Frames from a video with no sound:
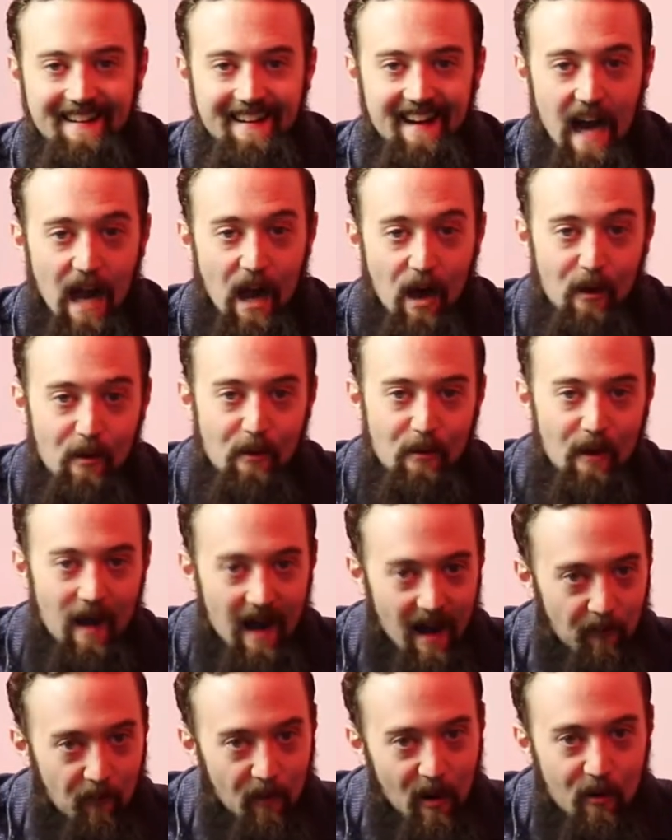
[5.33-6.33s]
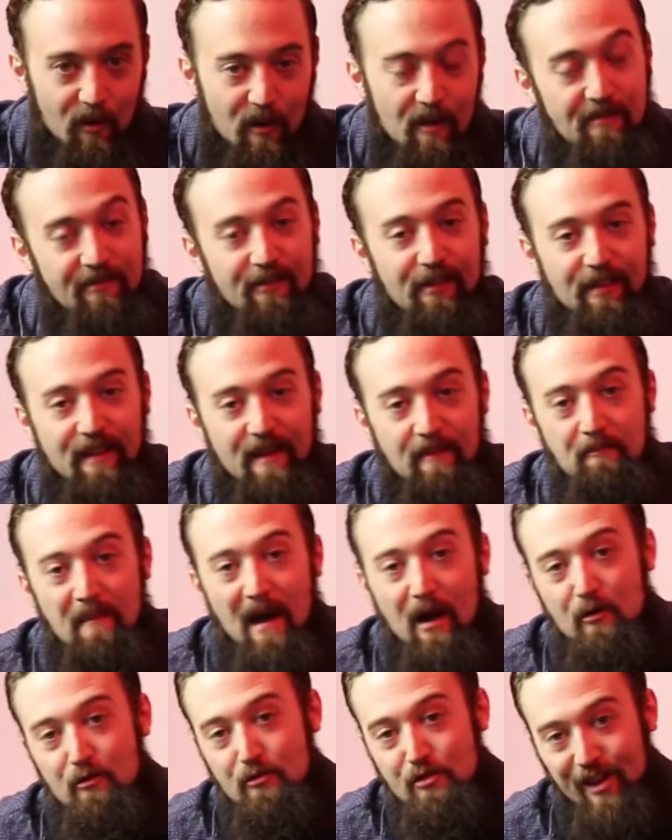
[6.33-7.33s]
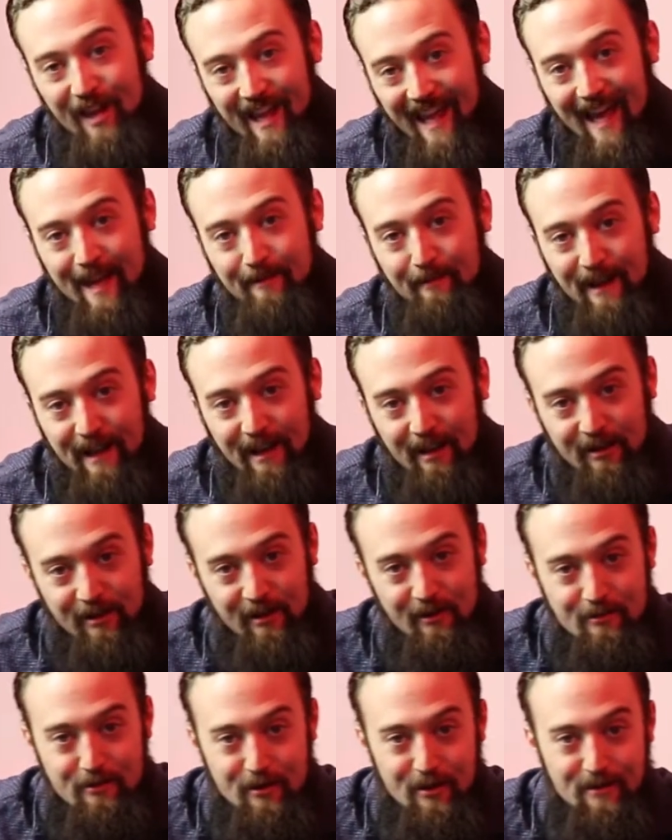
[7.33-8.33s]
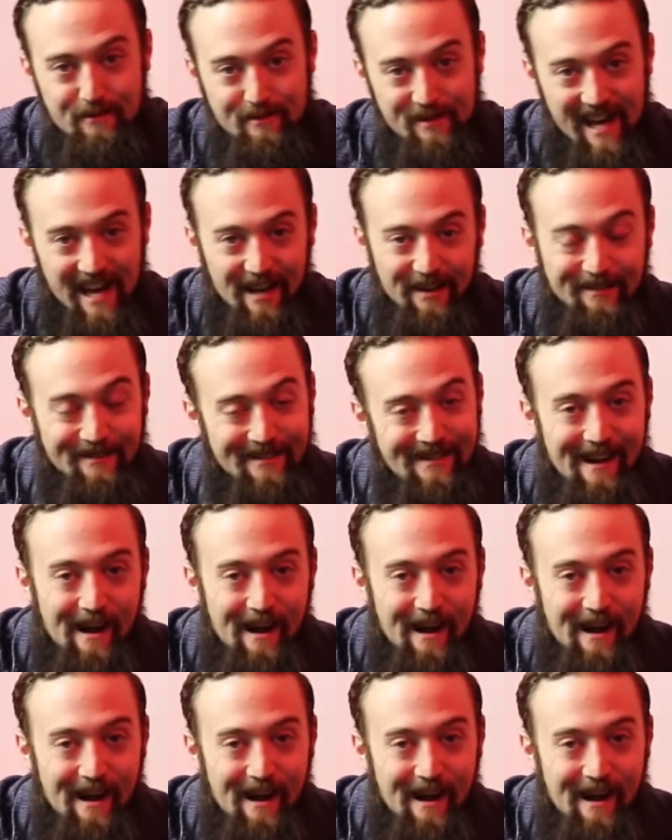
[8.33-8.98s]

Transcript: Hello and welcome to the Melge Gaming YouTube channel.